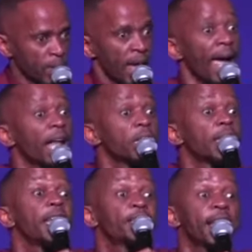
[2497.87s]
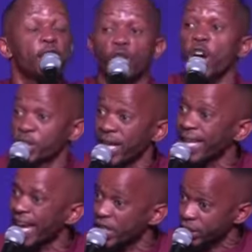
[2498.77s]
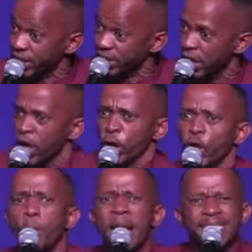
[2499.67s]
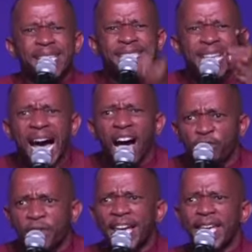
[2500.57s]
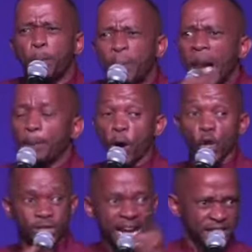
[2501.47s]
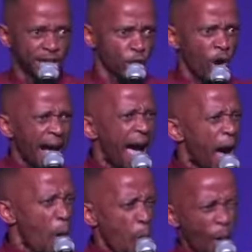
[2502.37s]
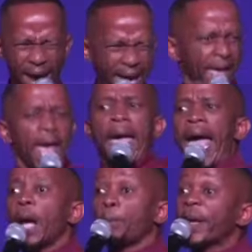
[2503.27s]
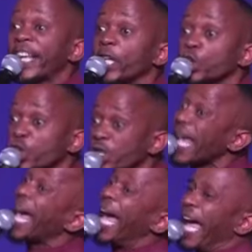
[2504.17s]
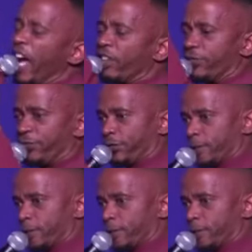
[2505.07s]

And this is your generation. You must discover a purpose kaThixo ngawe and begin to serve.